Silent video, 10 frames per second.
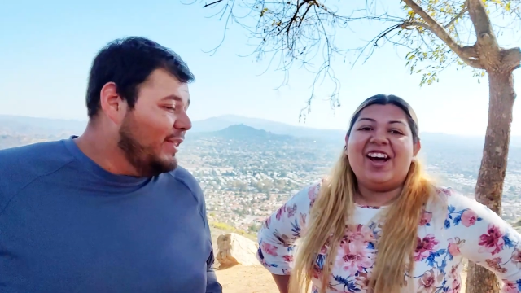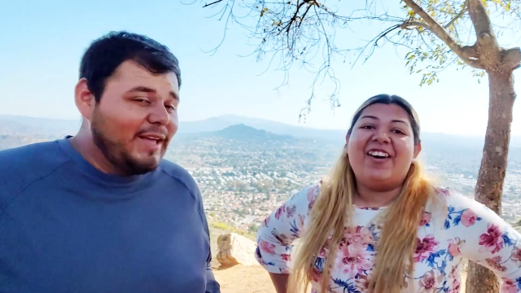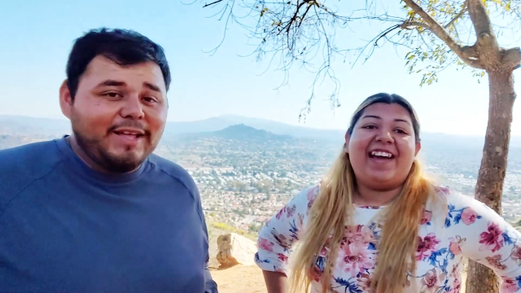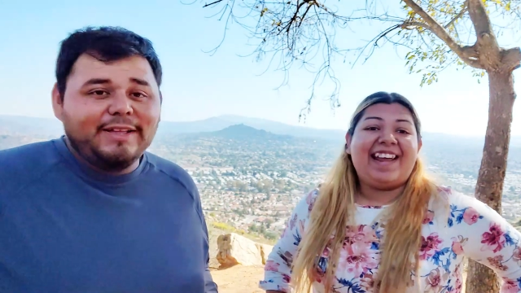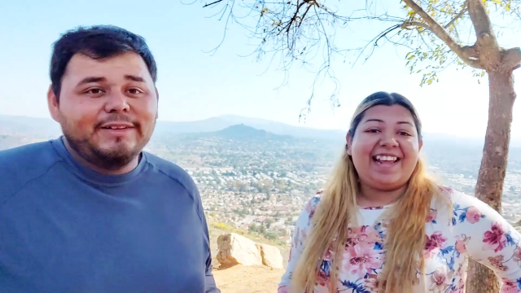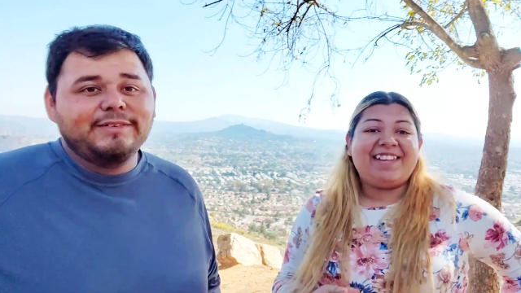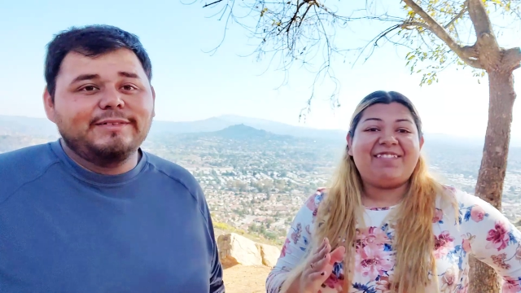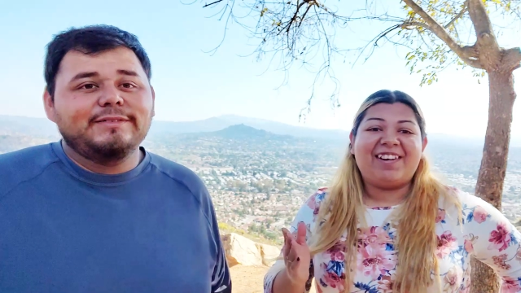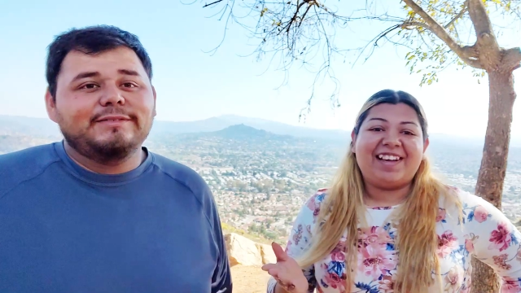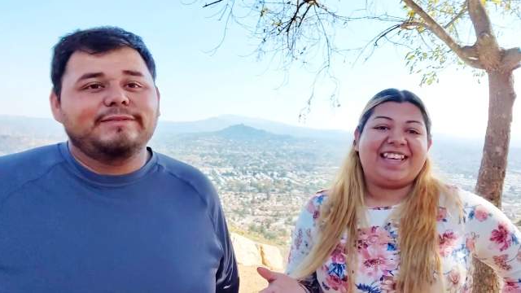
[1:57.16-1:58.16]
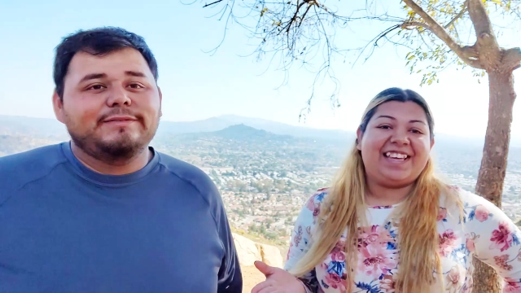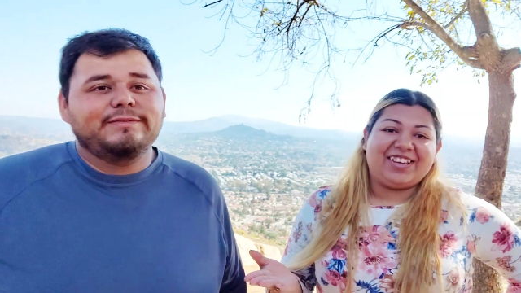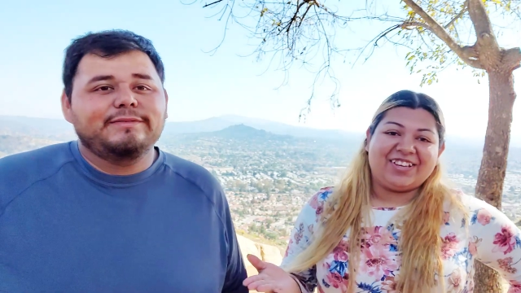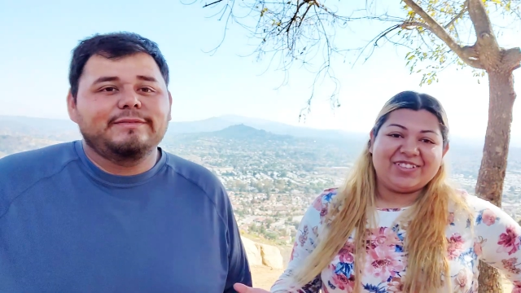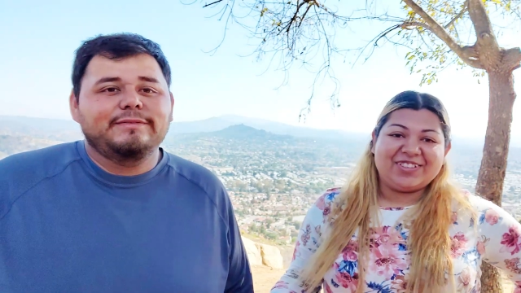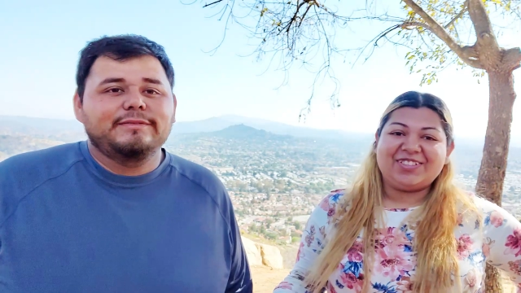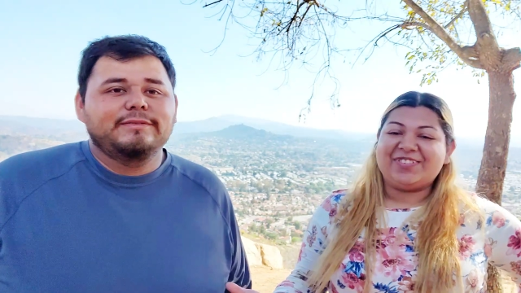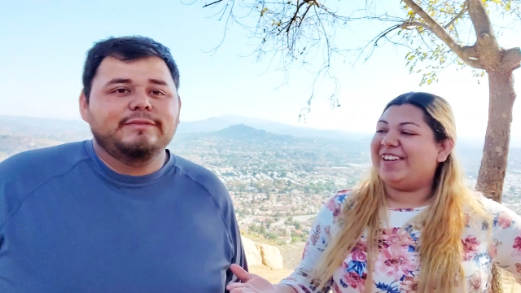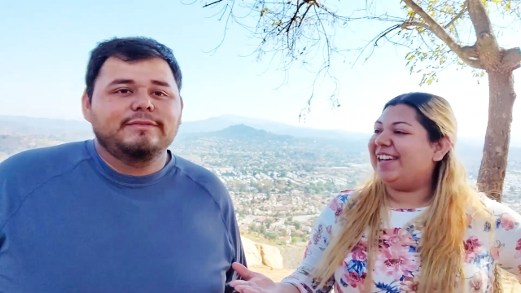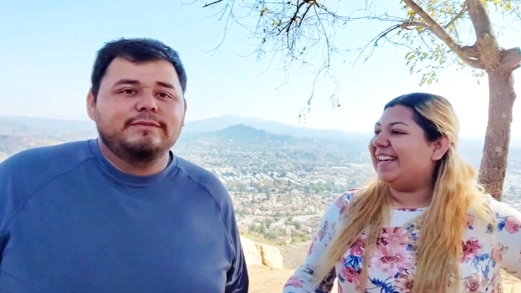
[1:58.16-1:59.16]
Speaker 1: for no, that. No, and what he used
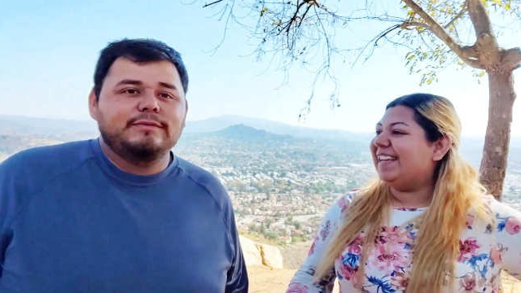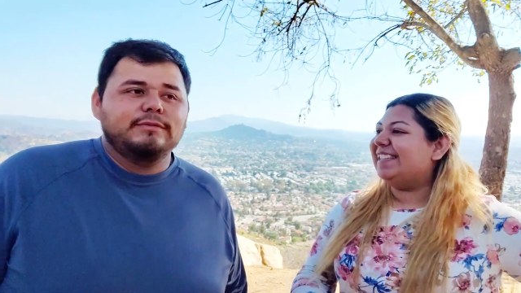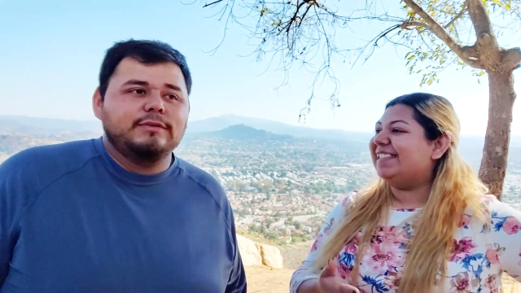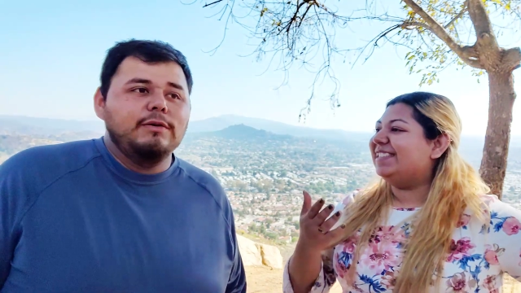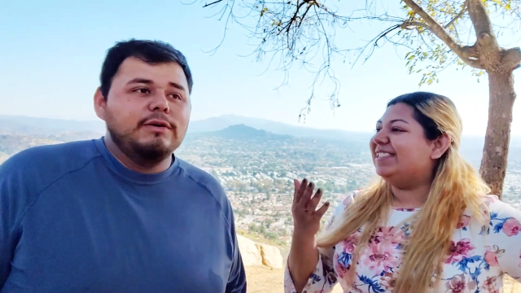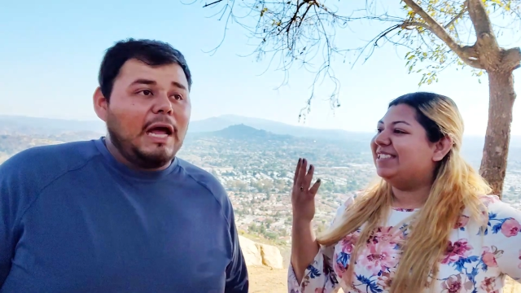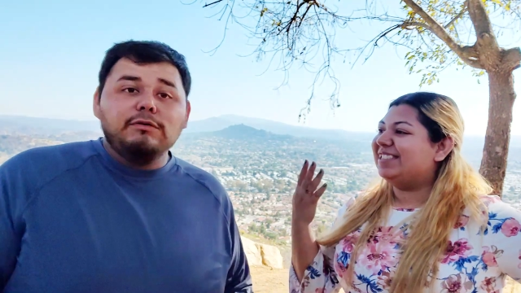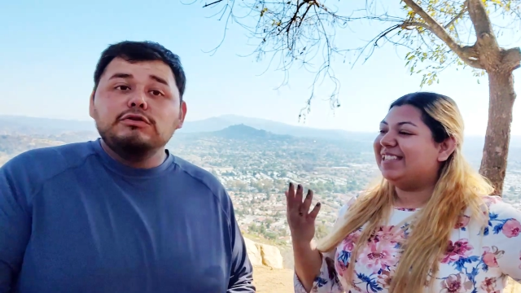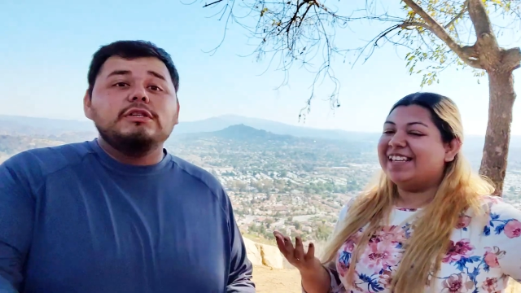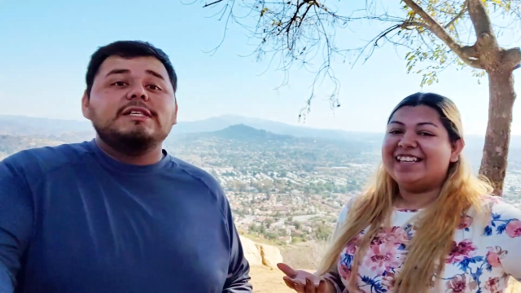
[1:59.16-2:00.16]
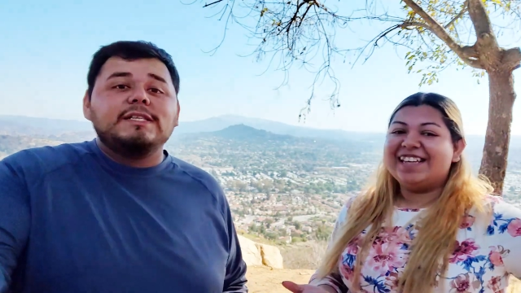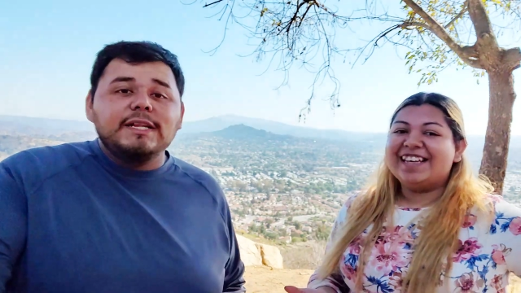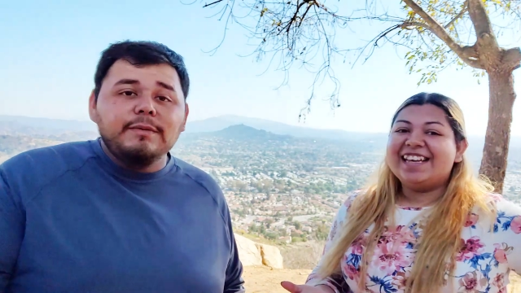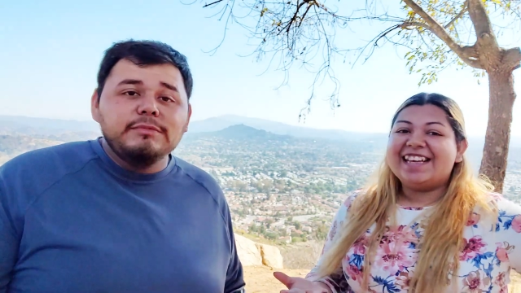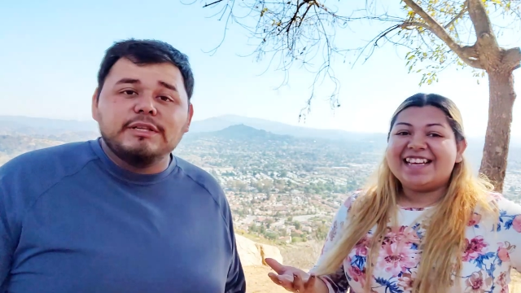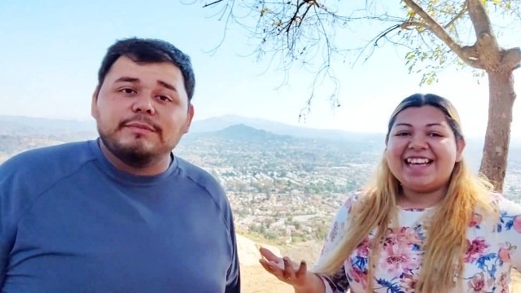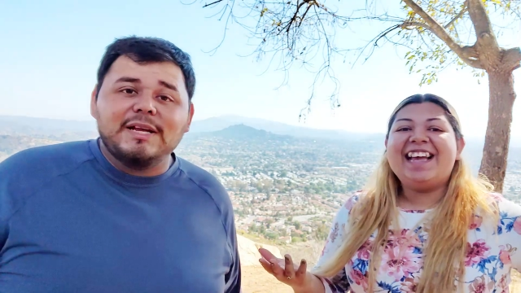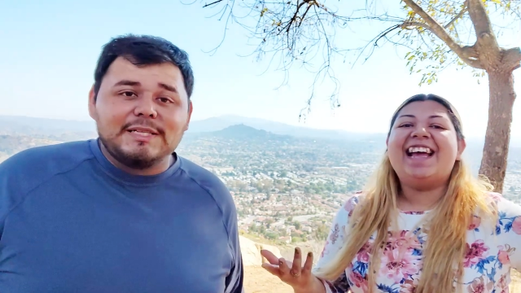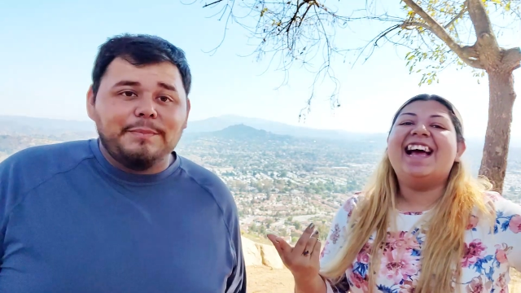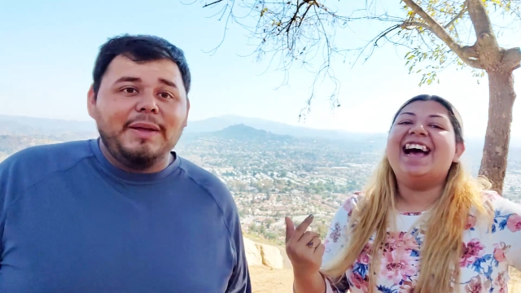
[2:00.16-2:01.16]
was...
Speaker 2: was I was using Slim Jim
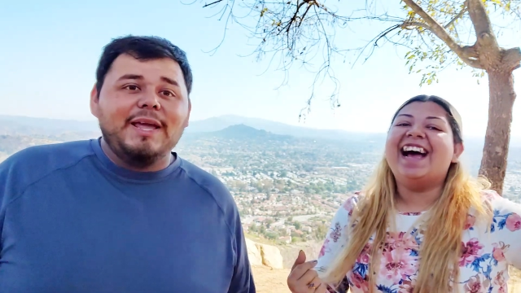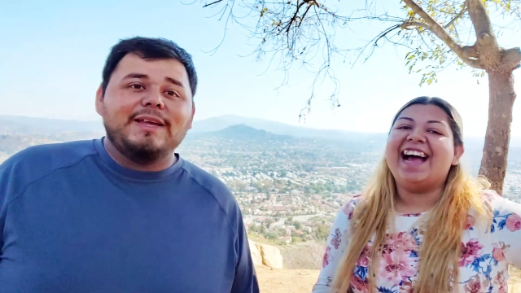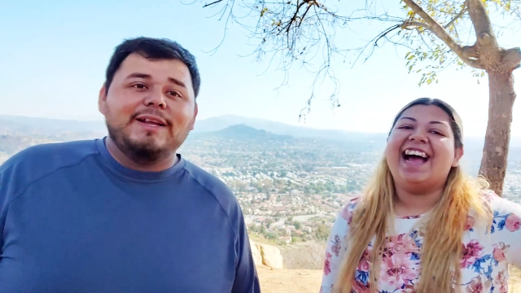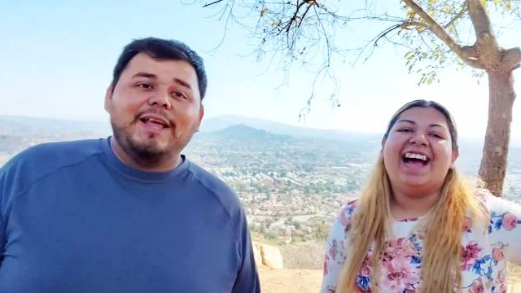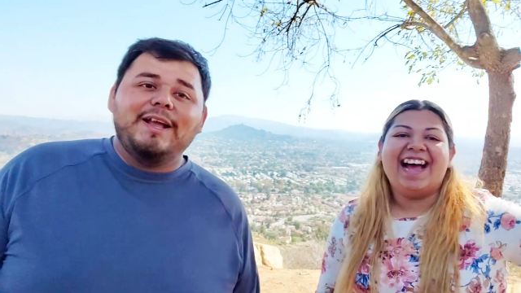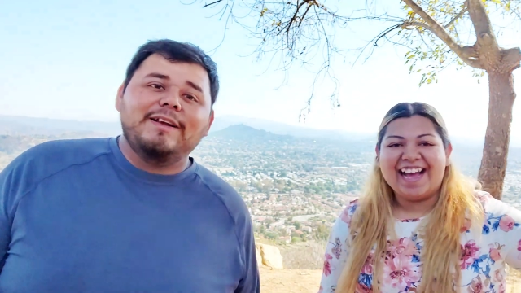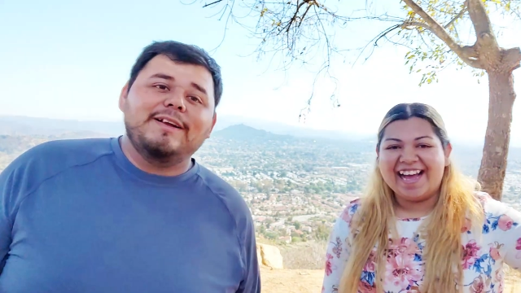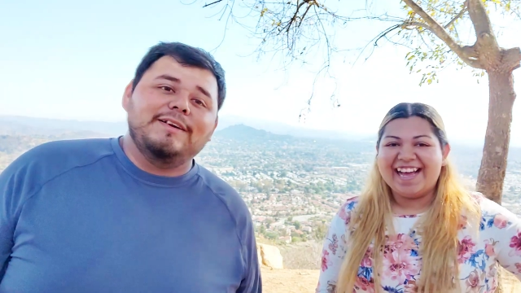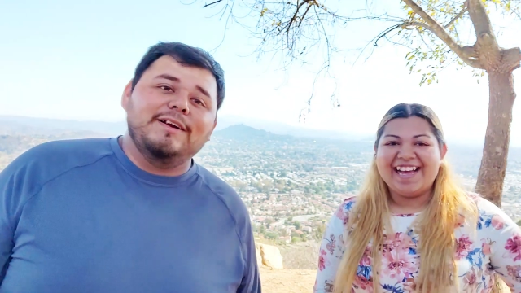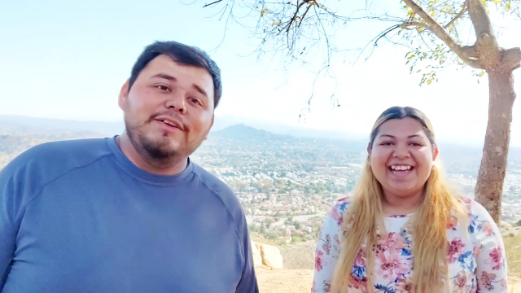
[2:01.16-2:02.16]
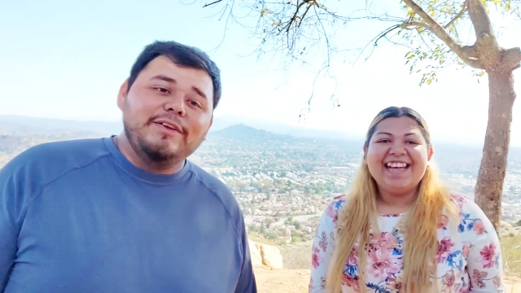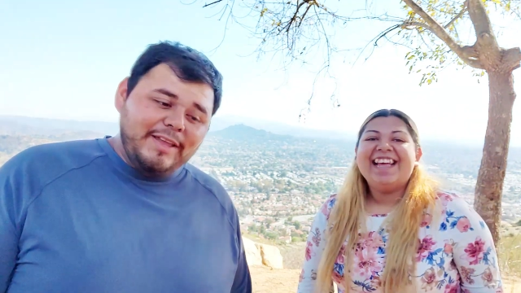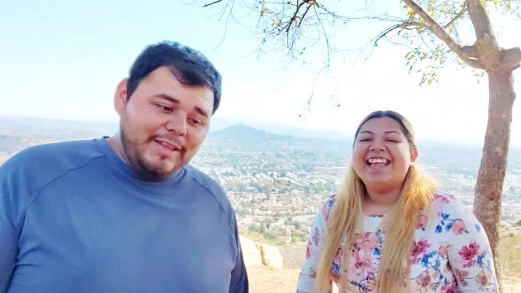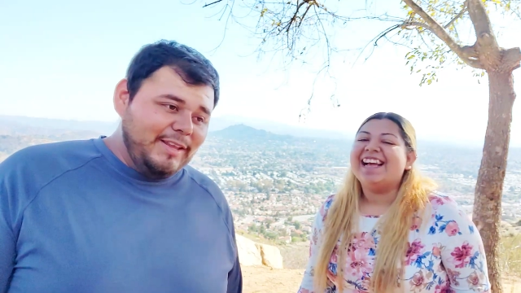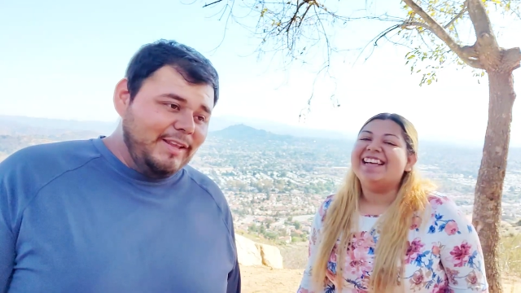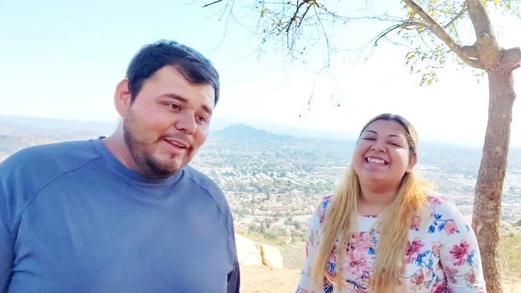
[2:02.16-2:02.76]
as a bait. Like, are you
Speaker 1: kidding?